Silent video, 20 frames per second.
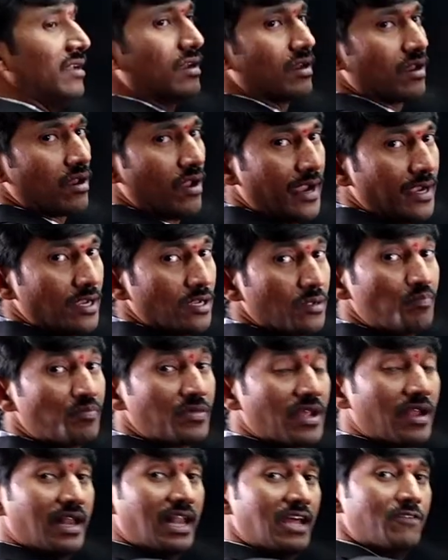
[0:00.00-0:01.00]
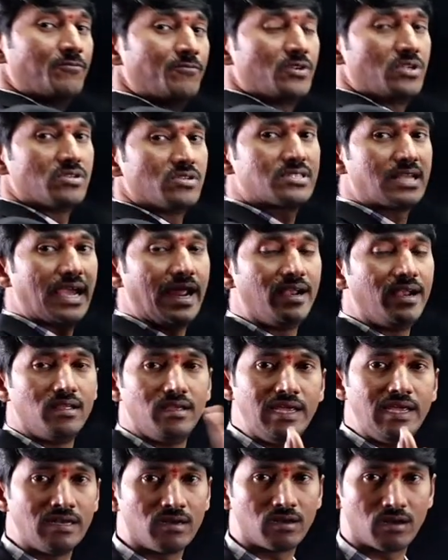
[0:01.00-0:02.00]
inclined. Left
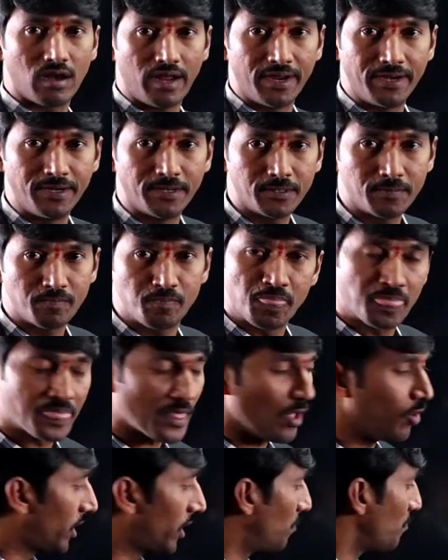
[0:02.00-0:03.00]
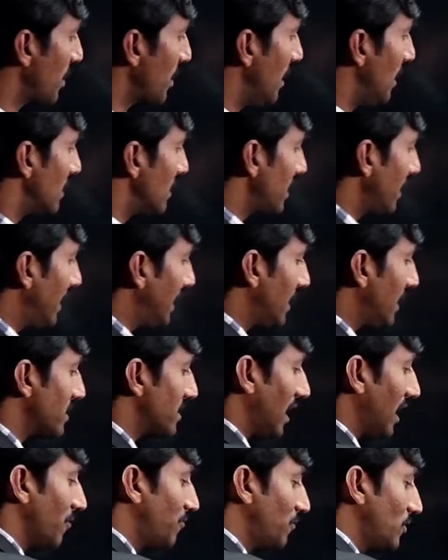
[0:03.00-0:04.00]
side inclined. Okay. So it
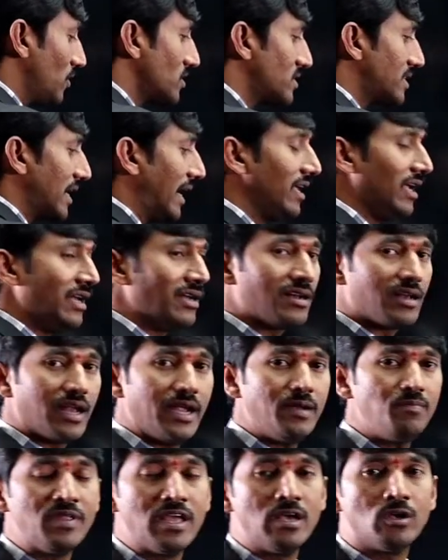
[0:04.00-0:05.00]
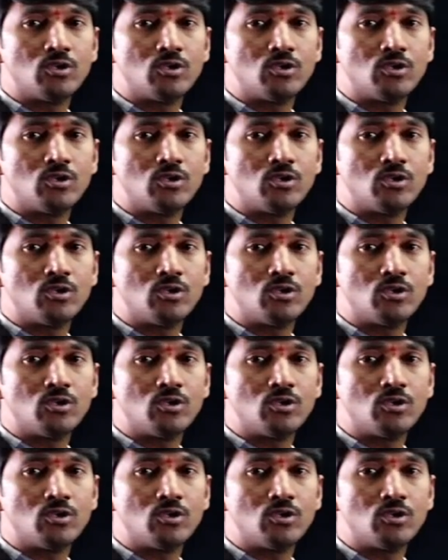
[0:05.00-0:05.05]
is left side inclined.